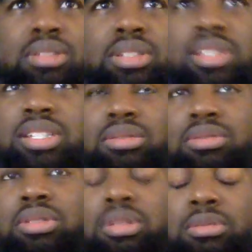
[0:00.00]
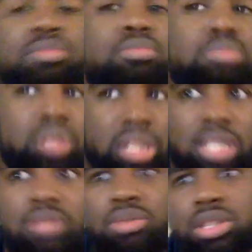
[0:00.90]
to
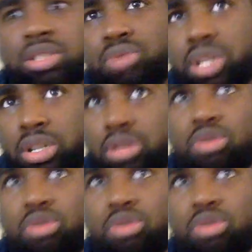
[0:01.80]
believe was a winner,